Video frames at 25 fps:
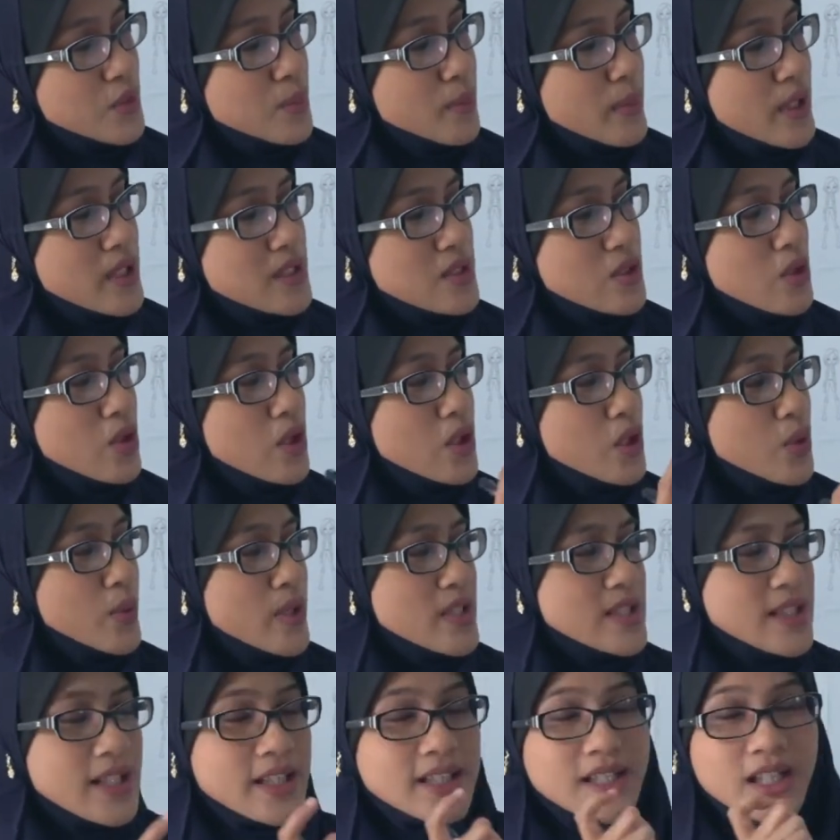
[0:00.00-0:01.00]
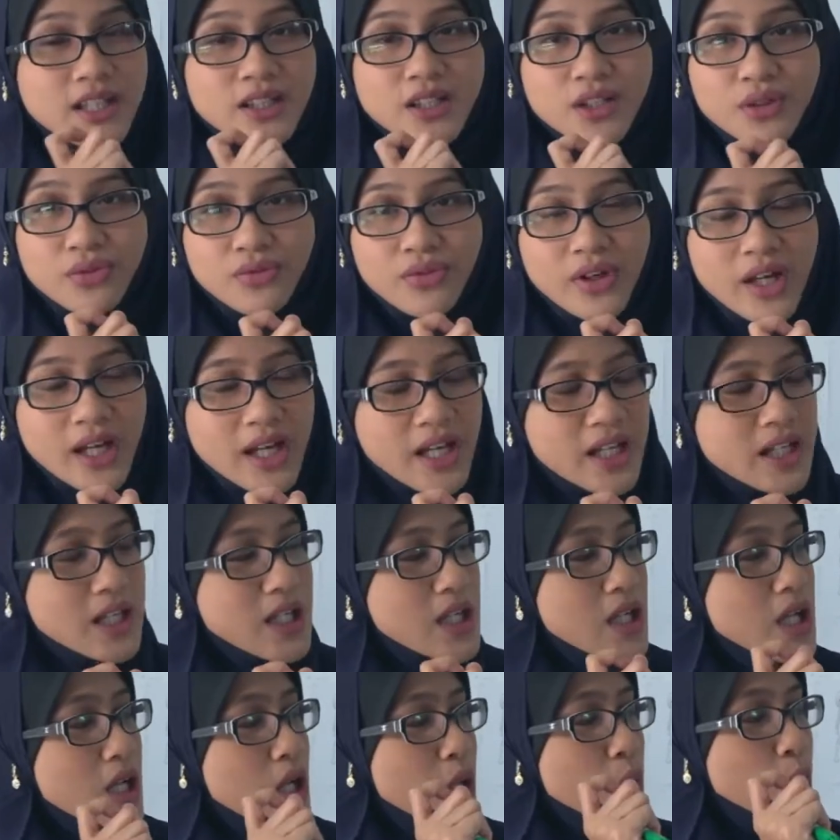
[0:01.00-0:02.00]
you must always identify
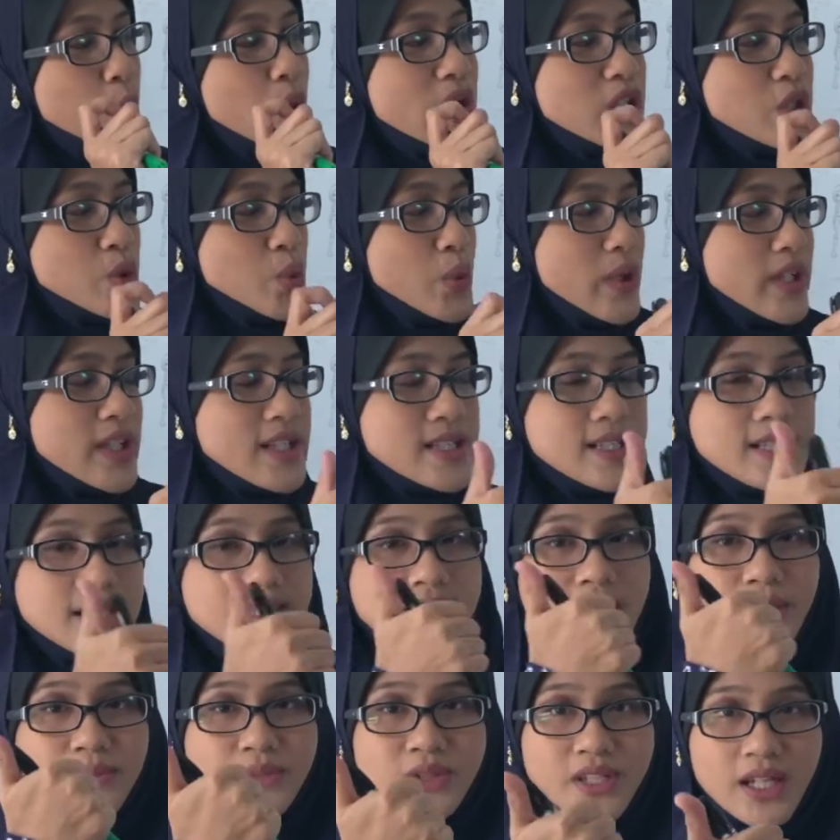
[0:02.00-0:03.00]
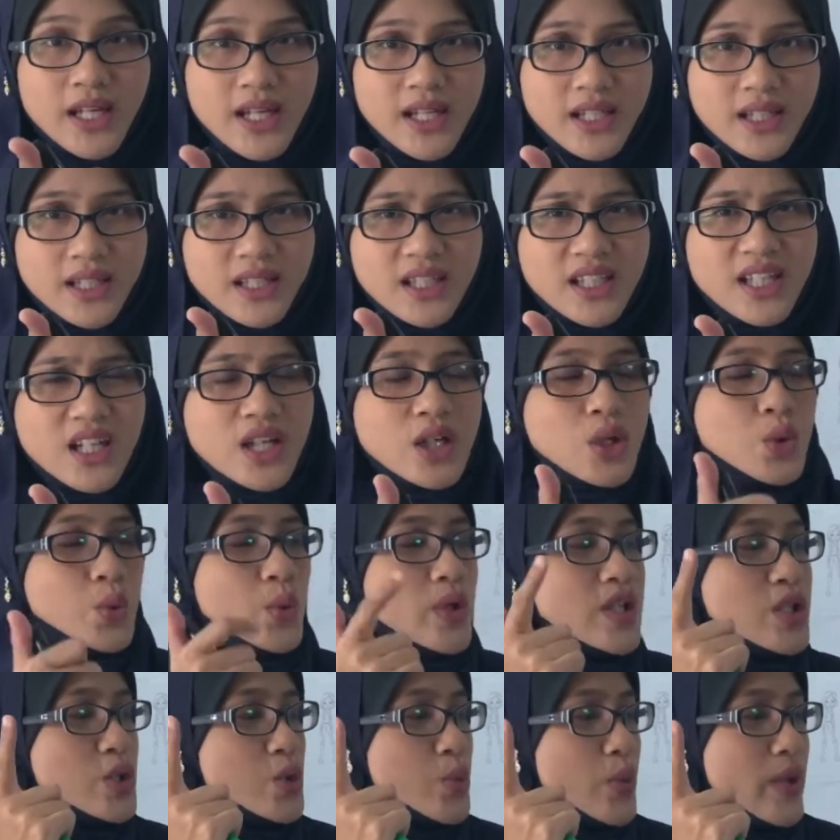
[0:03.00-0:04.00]
which one is the subject,
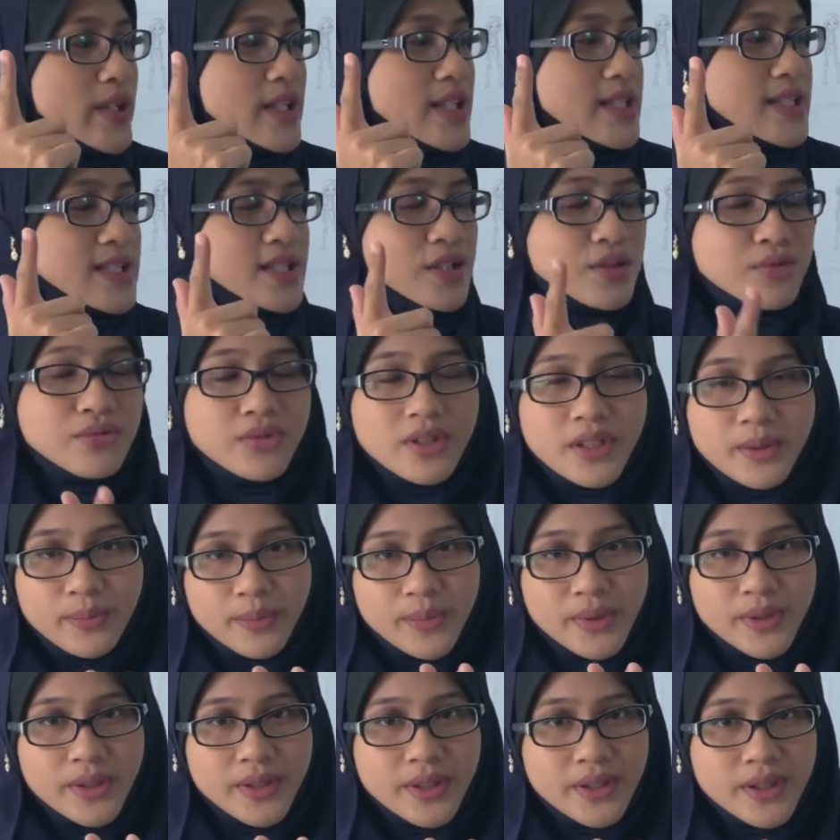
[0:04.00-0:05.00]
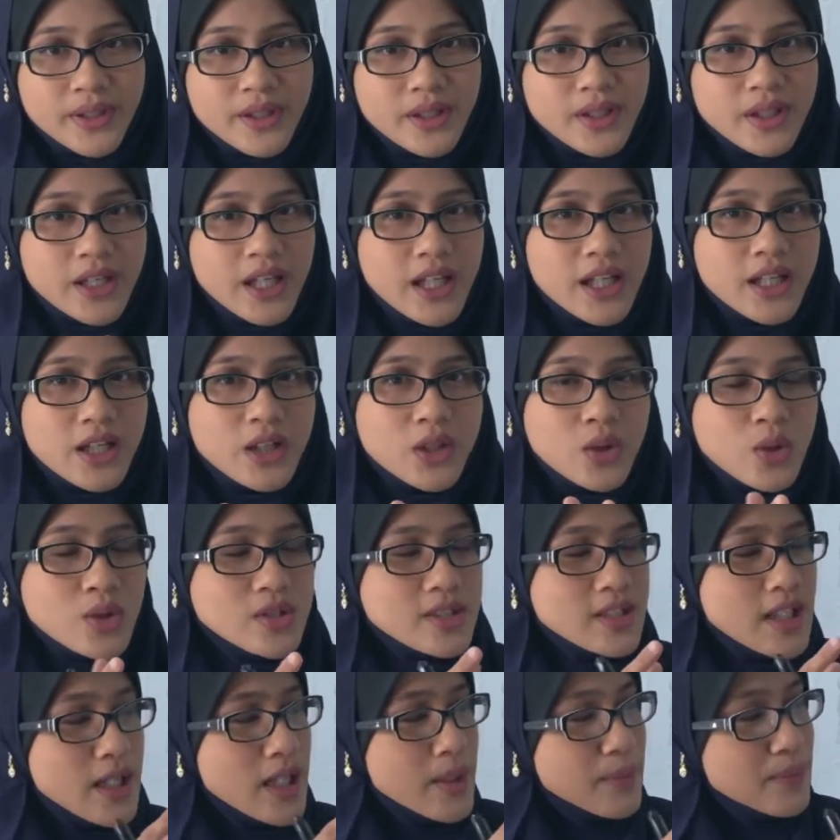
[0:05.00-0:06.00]
which one is the verb. Okay,
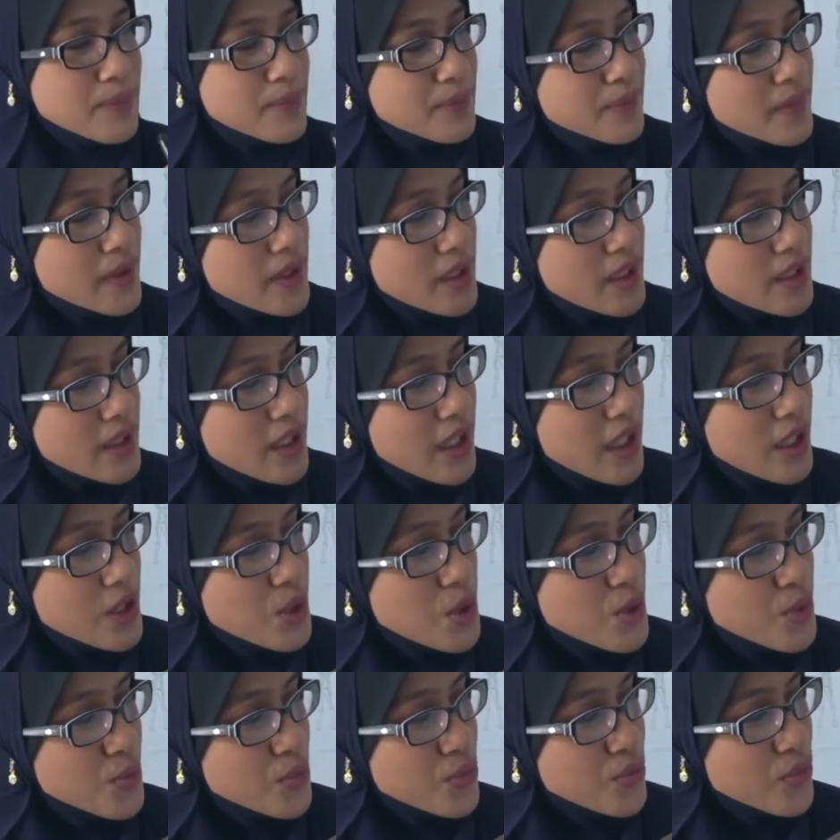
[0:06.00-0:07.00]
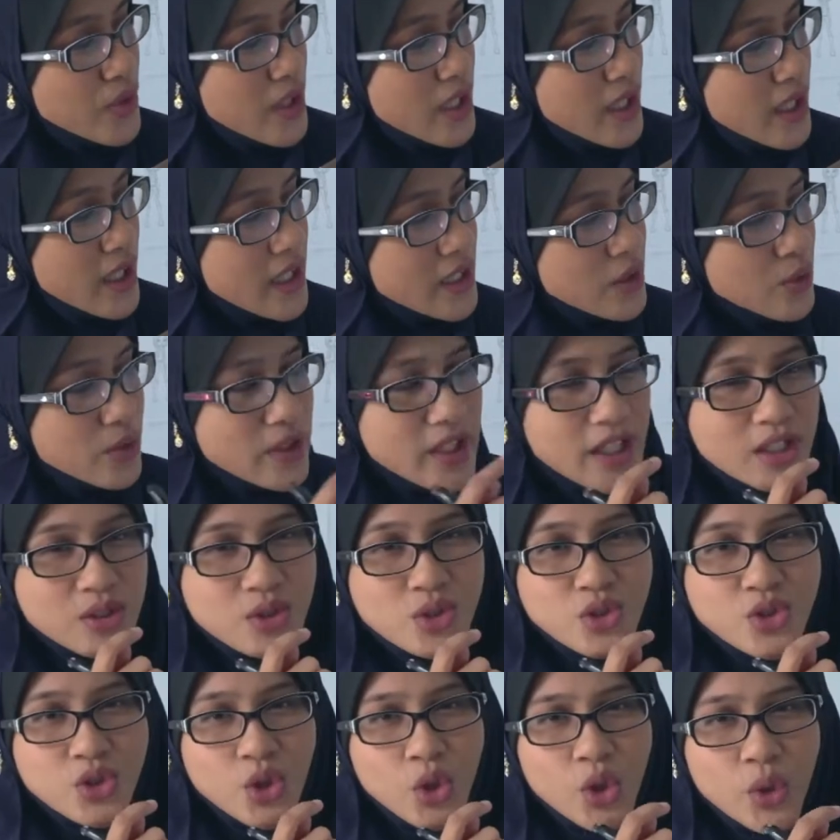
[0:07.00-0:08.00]
close up. Can you find or can
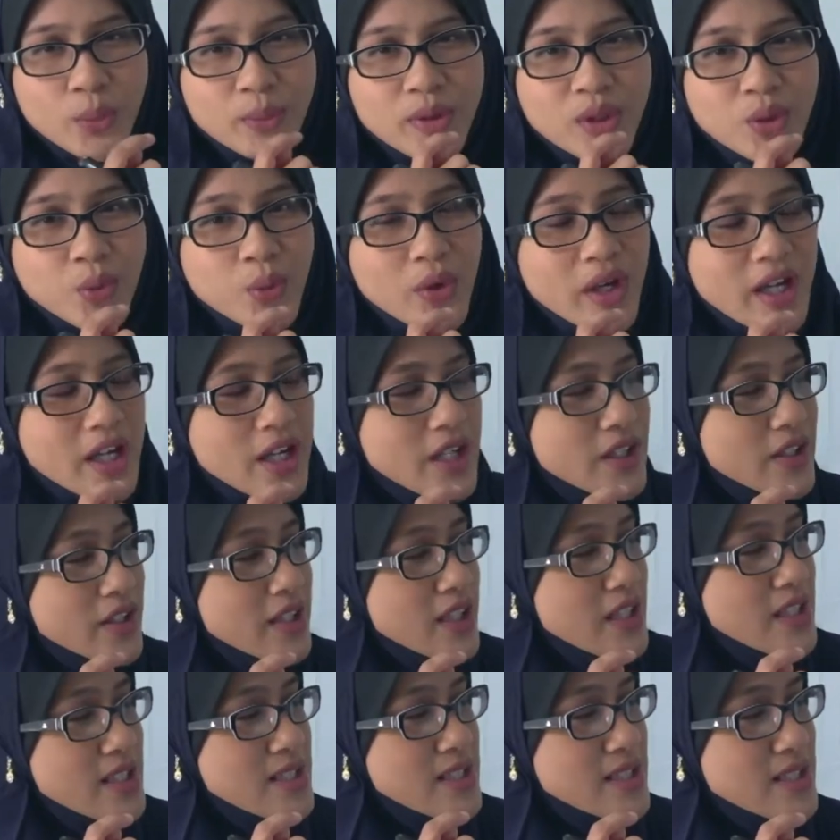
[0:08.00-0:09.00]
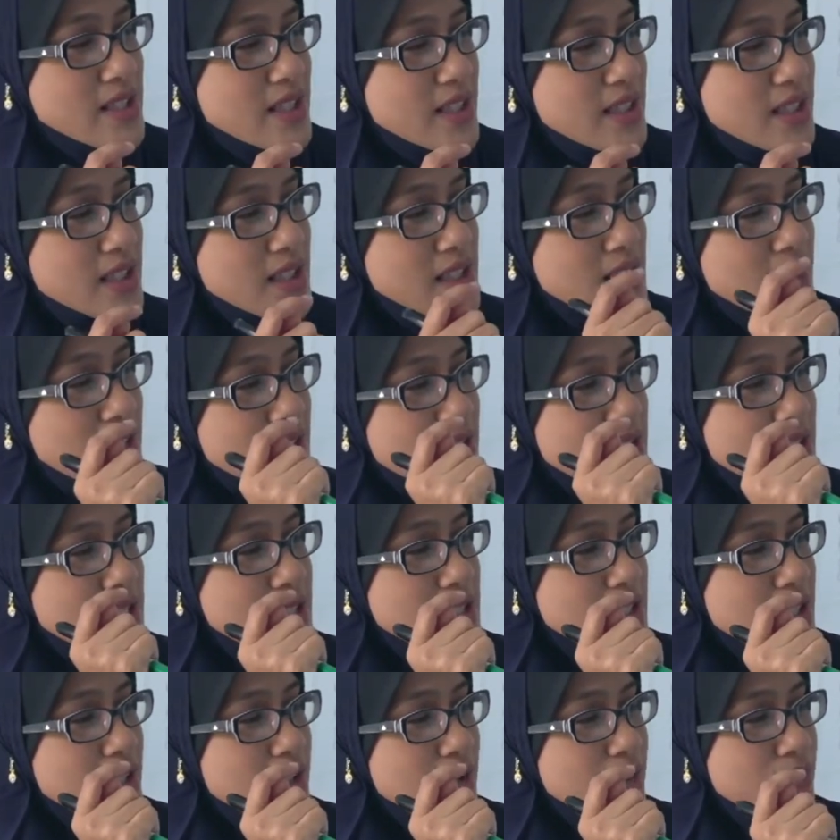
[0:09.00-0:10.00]
you show me where is the
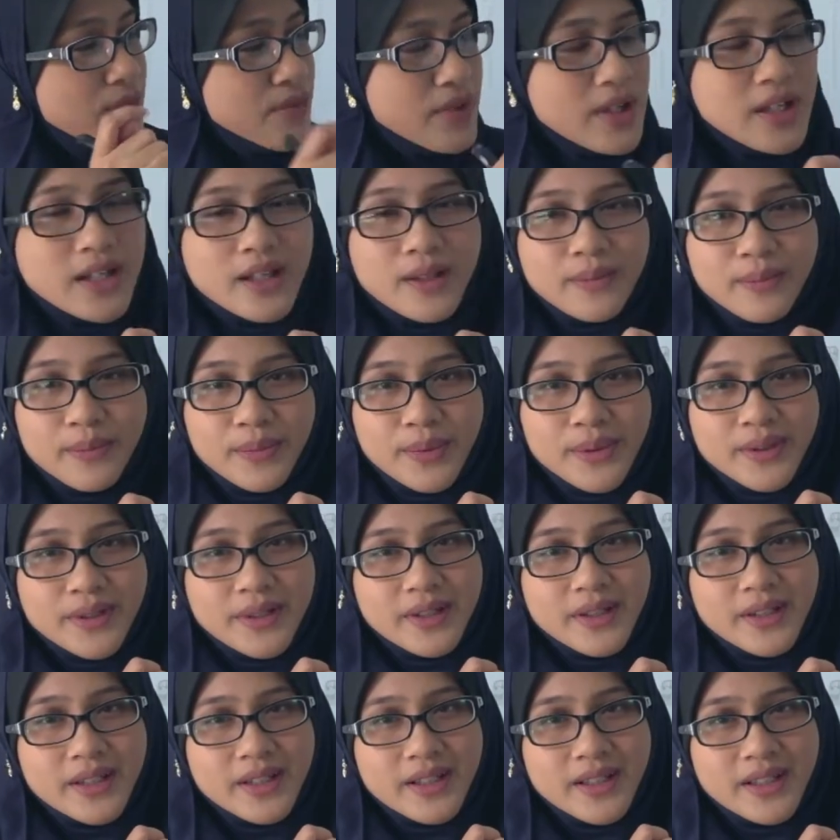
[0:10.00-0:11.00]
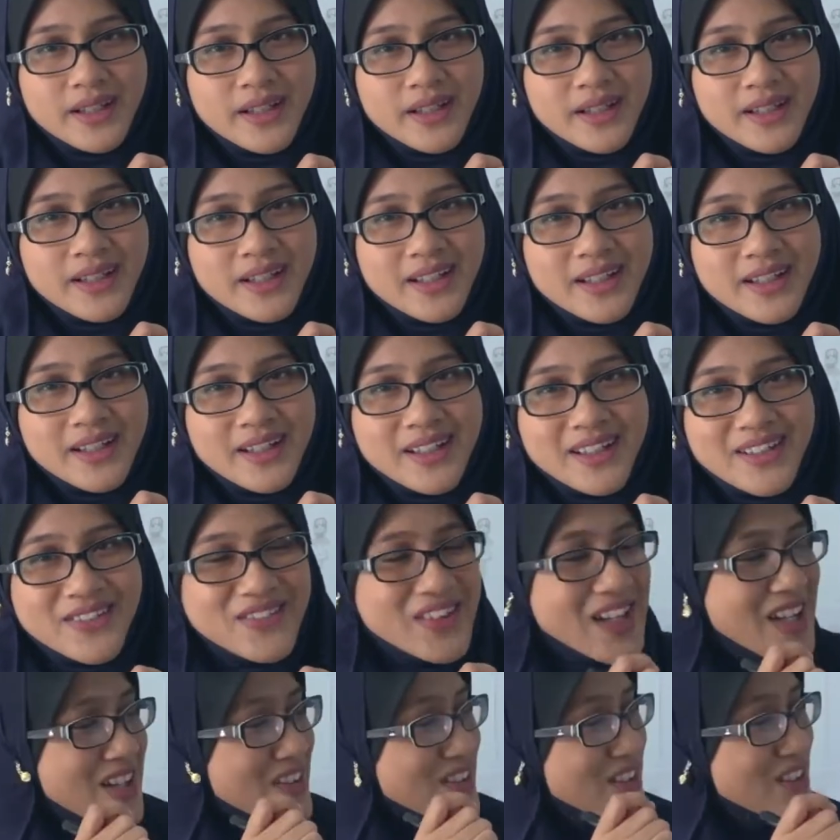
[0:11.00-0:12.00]
verb?
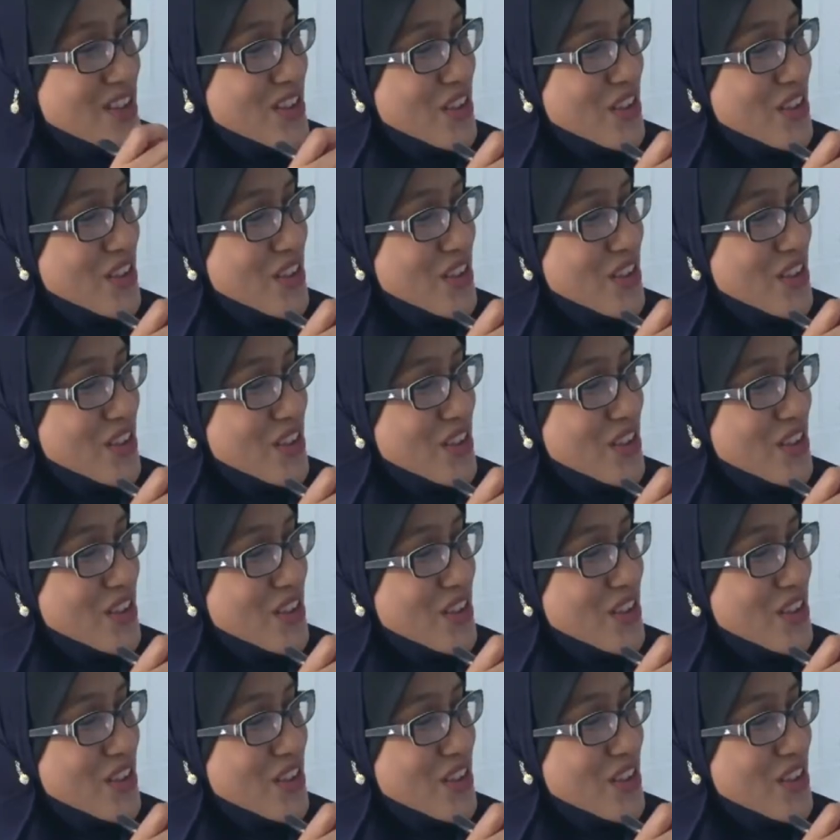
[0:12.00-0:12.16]
Very